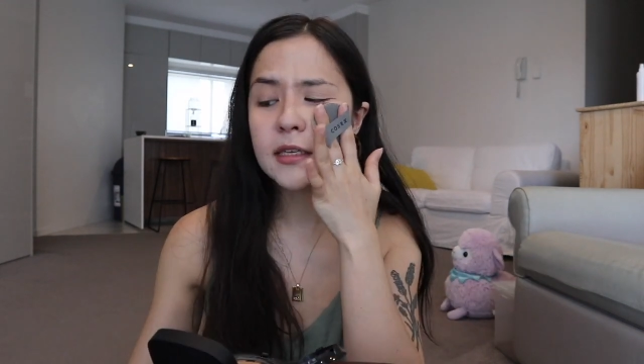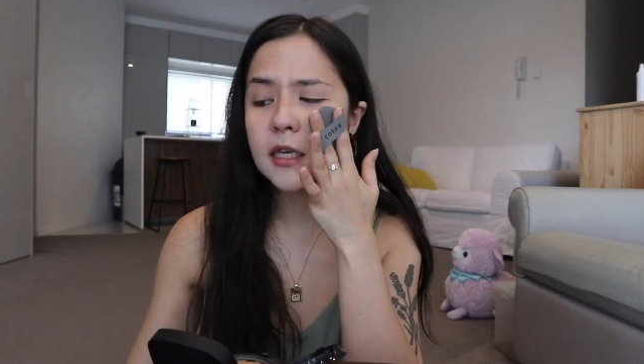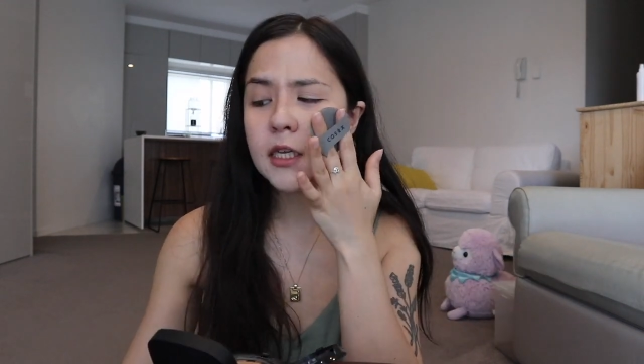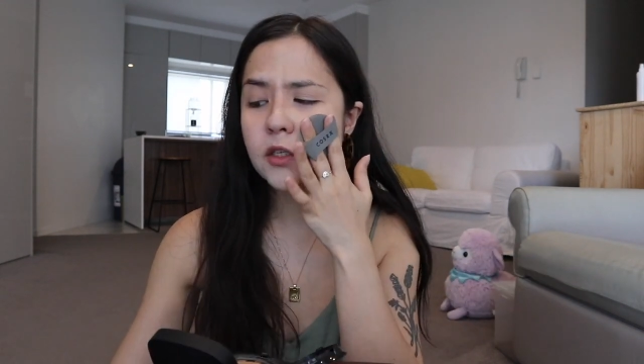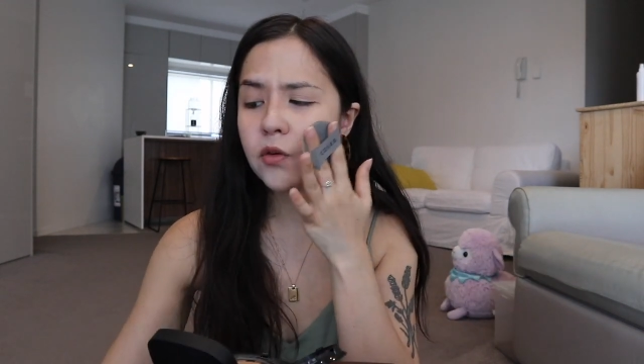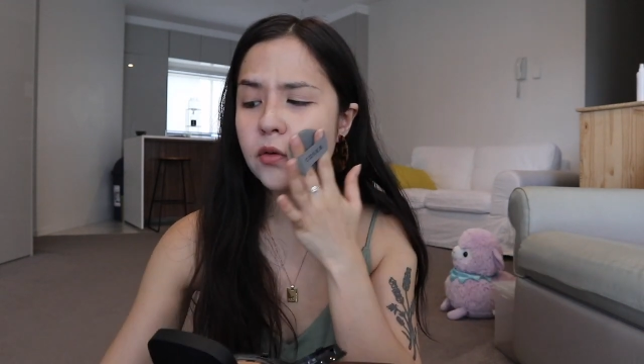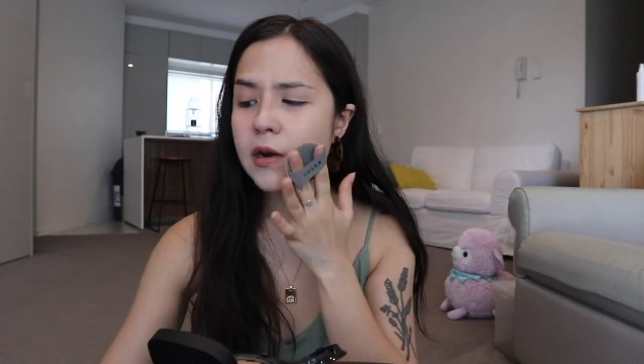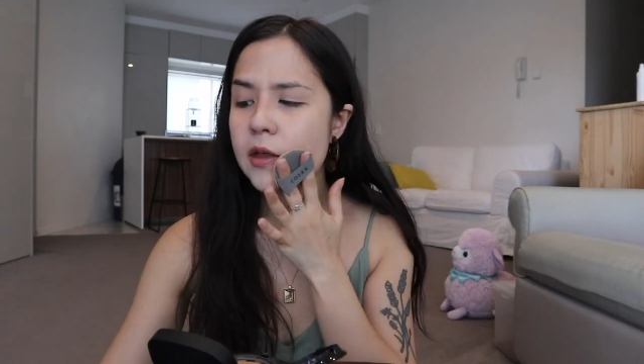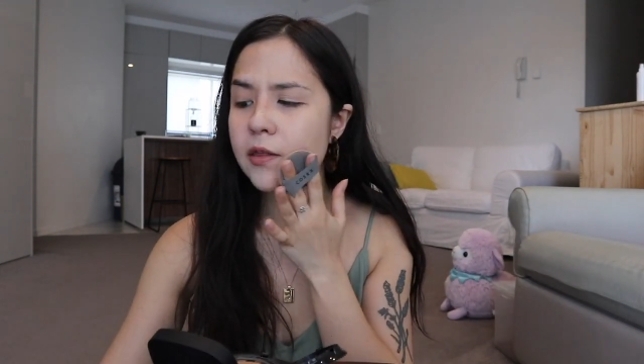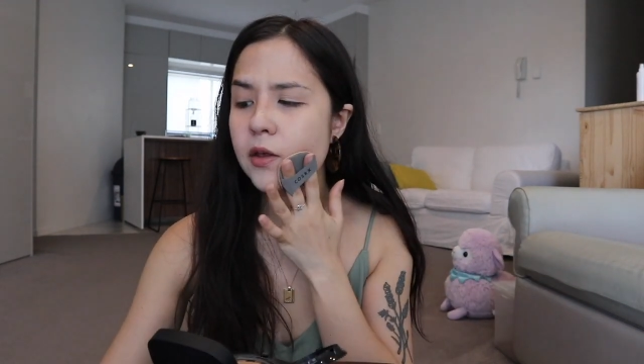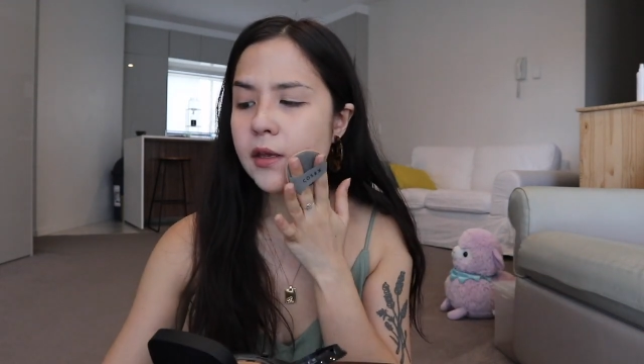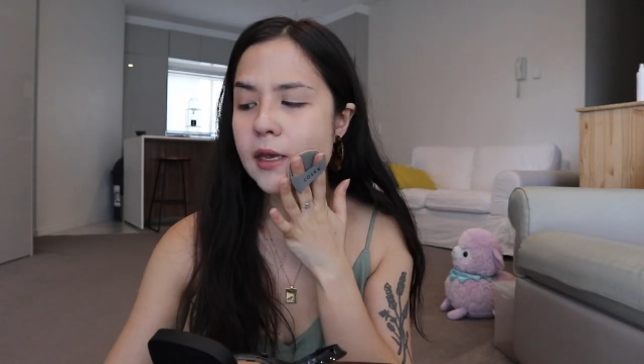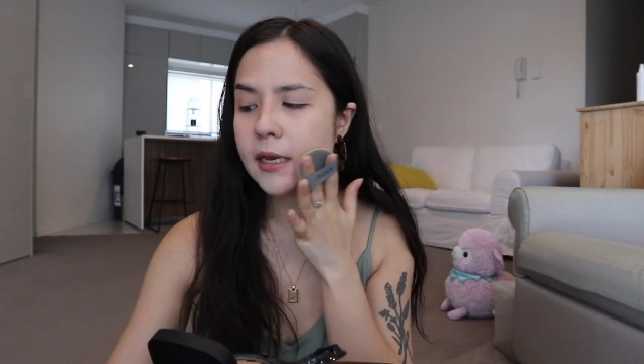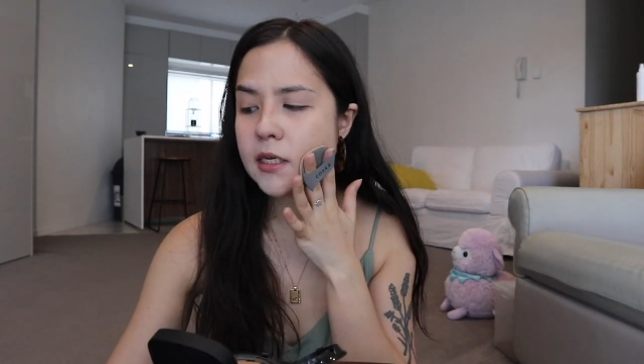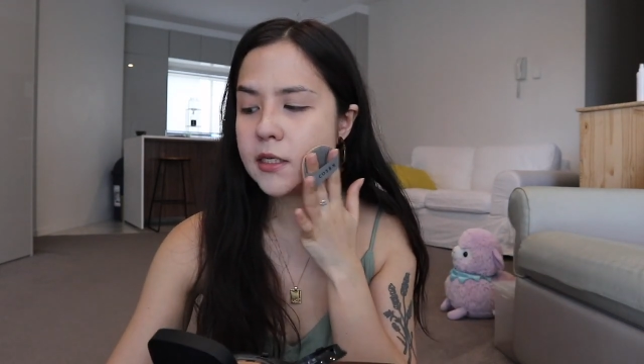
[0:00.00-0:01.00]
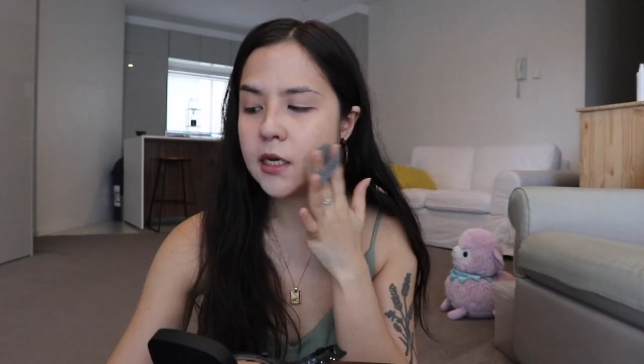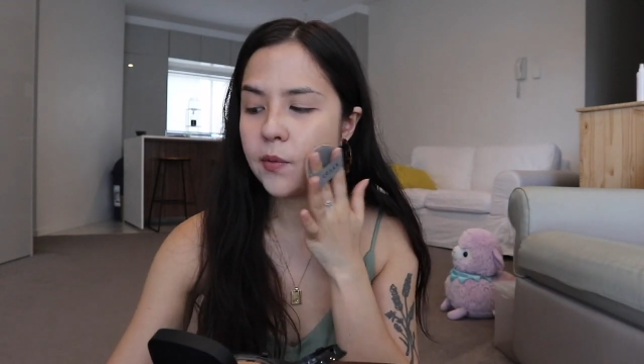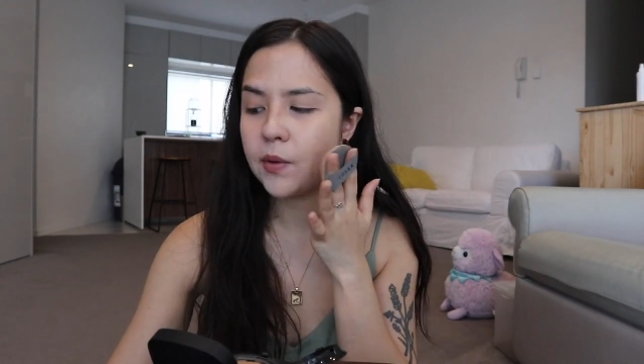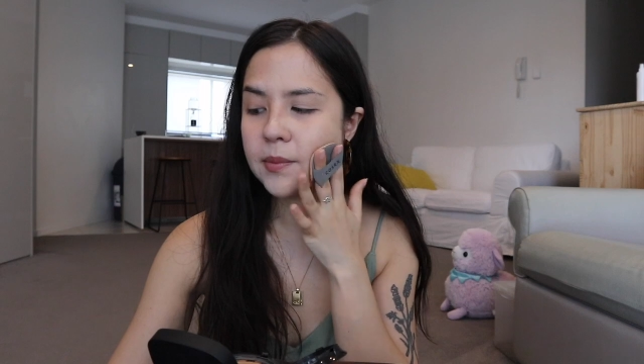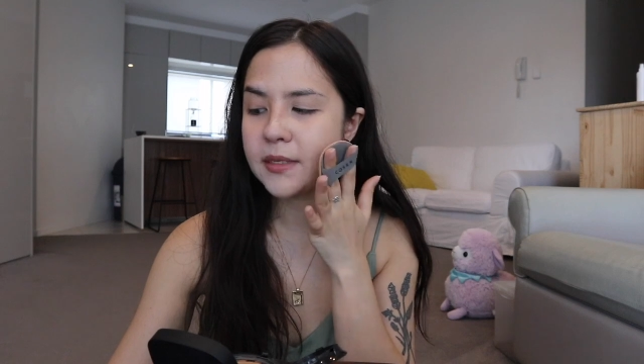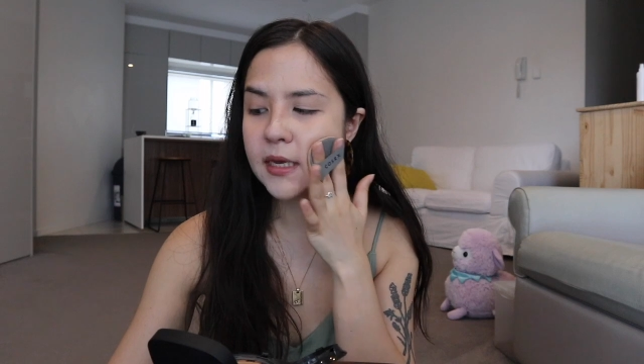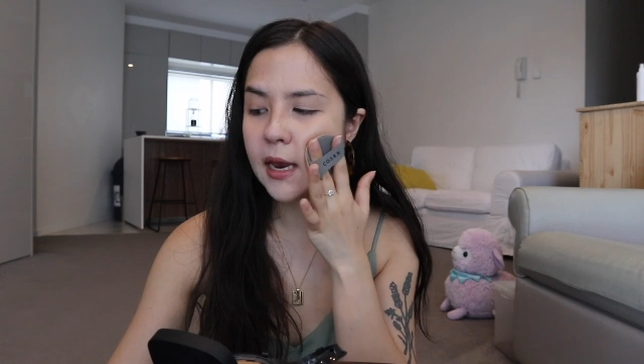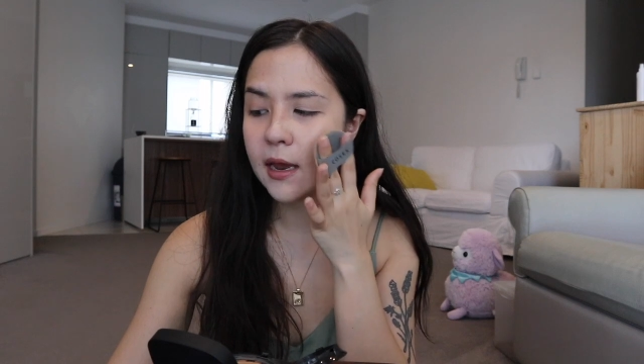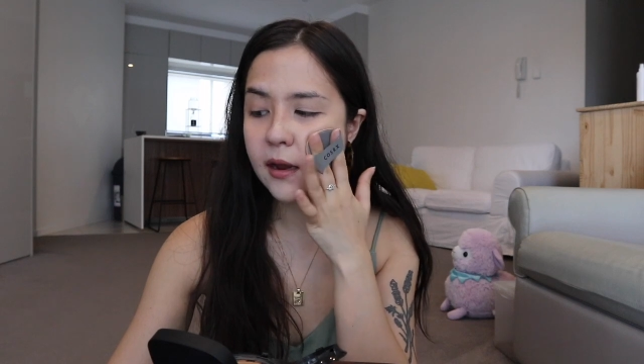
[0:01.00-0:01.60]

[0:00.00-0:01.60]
as I scroll down the YesStyle website,